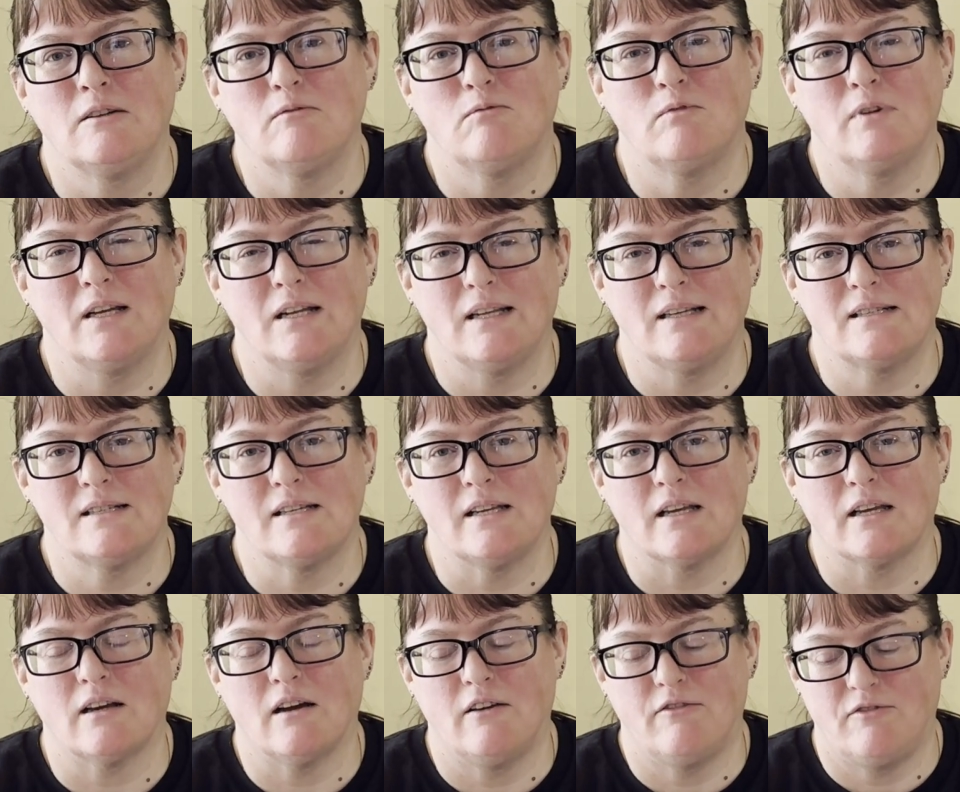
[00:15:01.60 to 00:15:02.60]

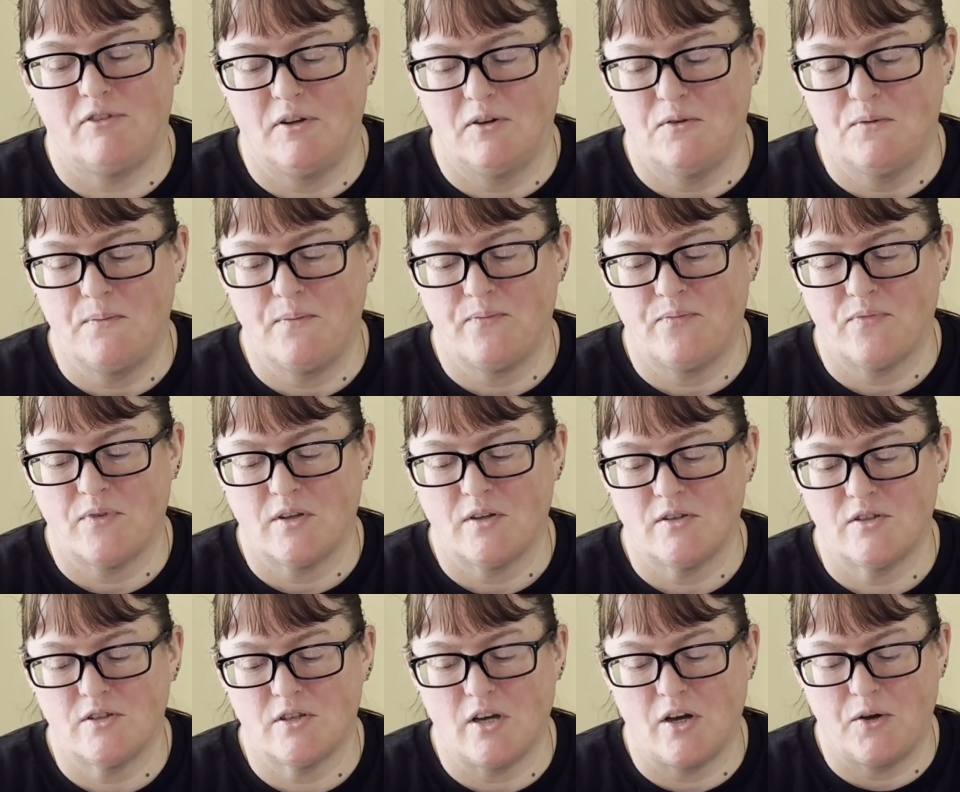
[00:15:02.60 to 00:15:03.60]
realistic, I feel.
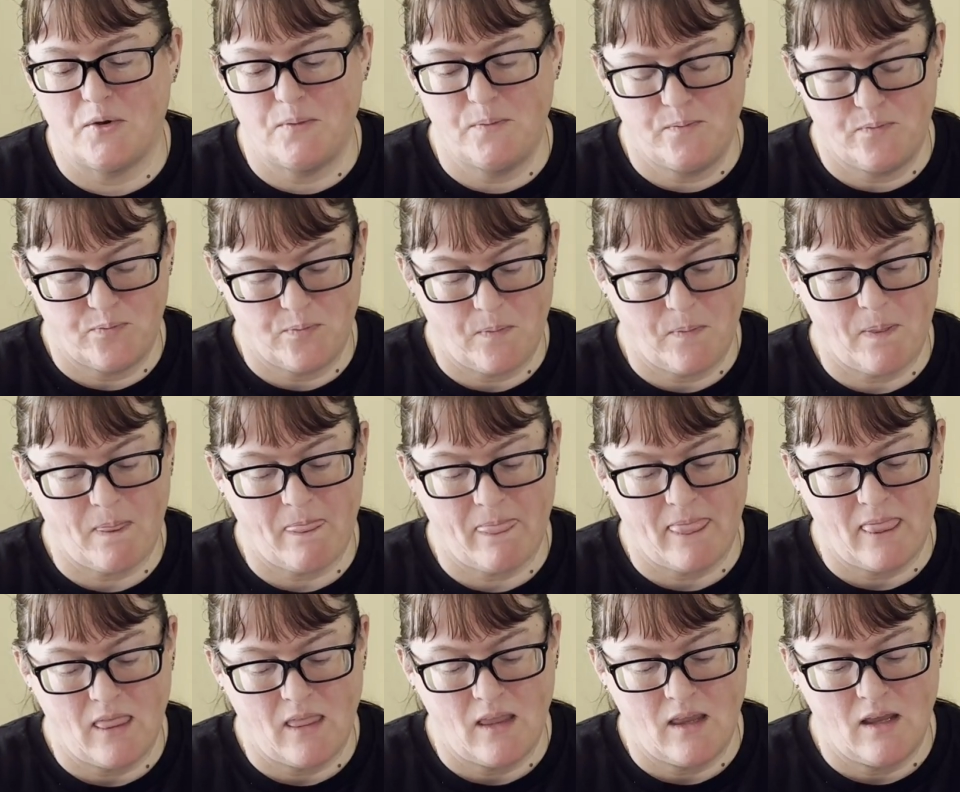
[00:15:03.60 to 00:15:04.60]
So,
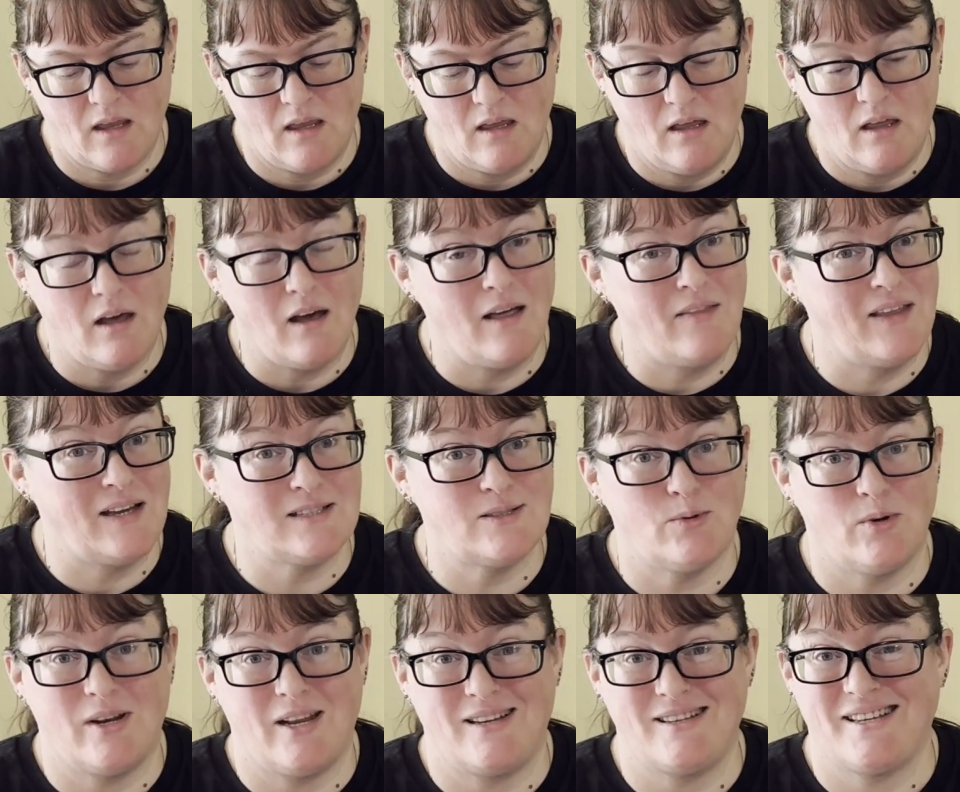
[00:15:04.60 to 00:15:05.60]
and that's
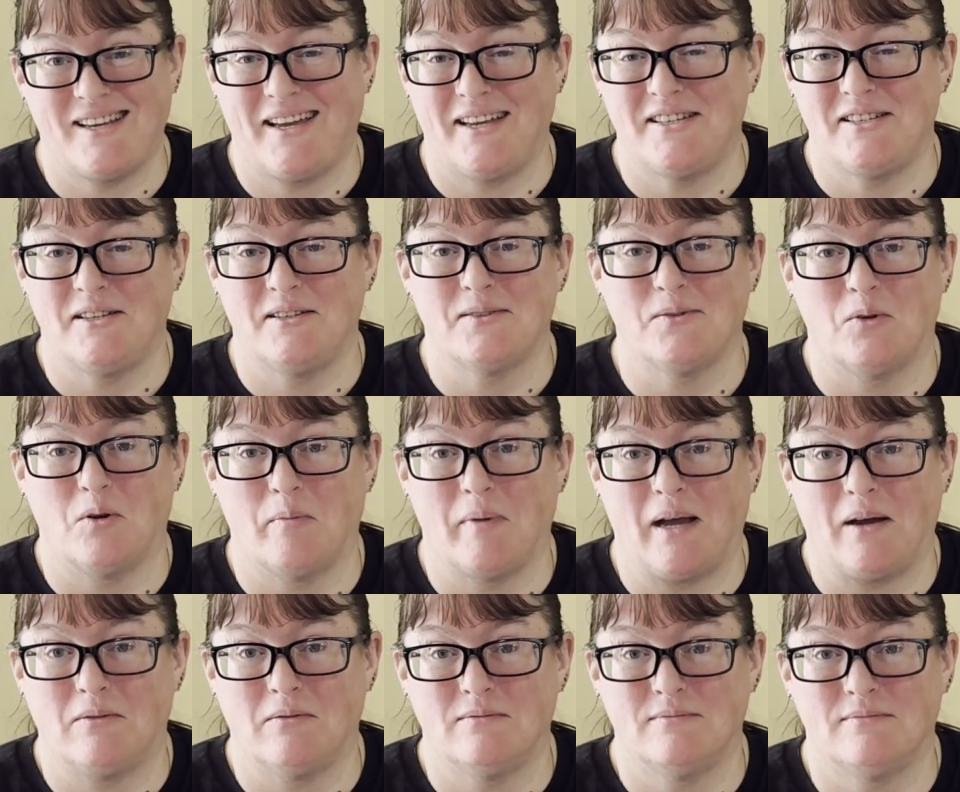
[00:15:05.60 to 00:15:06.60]
what education is all
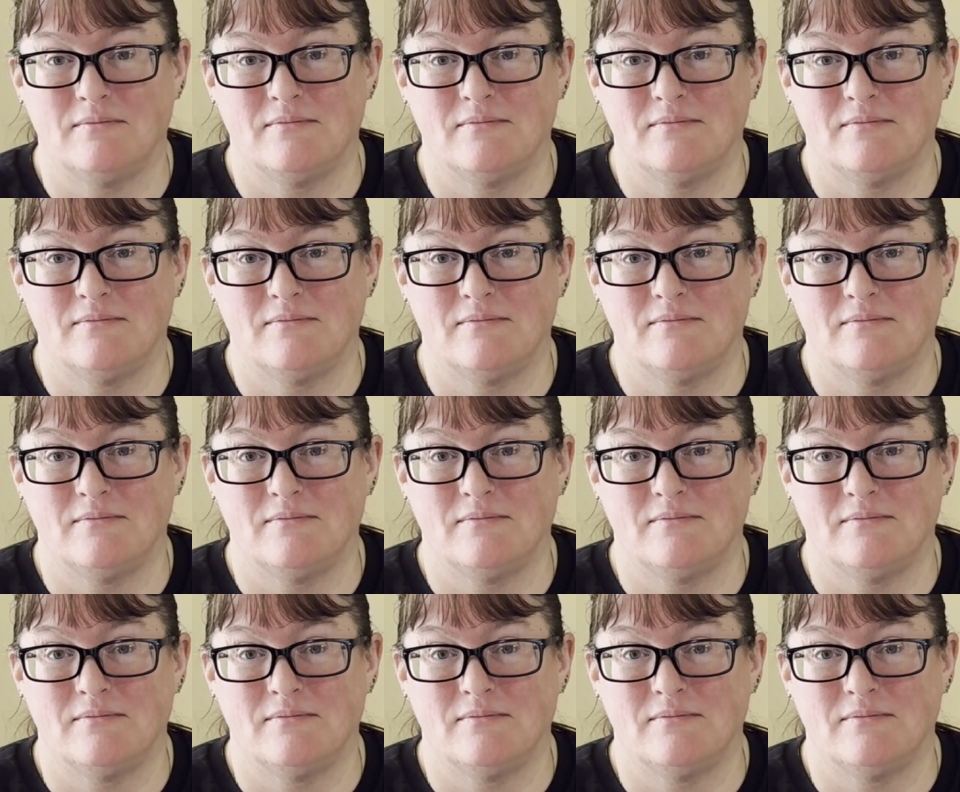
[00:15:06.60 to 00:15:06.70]
about.